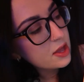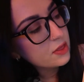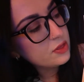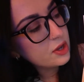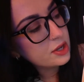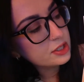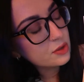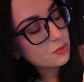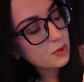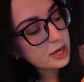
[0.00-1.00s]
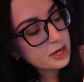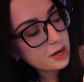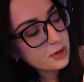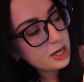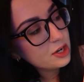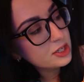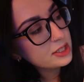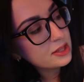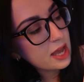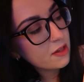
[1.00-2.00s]
This red guy right here is
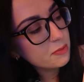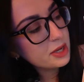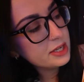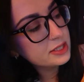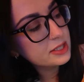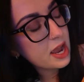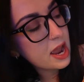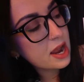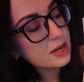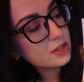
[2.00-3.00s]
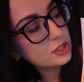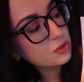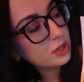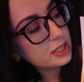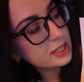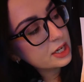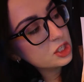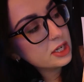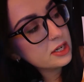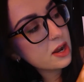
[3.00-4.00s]
the thalamus, and this green
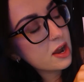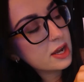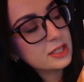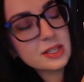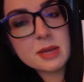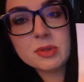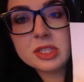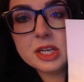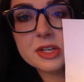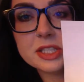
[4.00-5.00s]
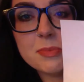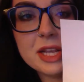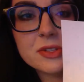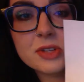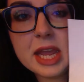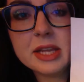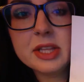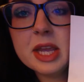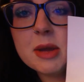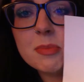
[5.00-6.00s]
section, it's labeled here as the basal
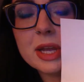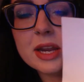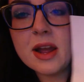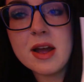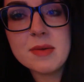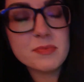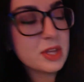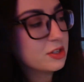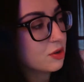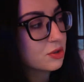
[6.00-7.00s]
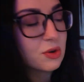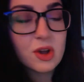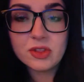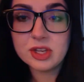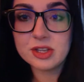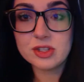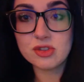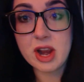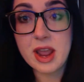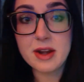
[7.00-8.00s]
ganglia, but that is also called the
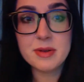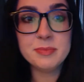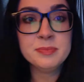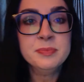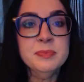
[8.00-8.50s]
striatum.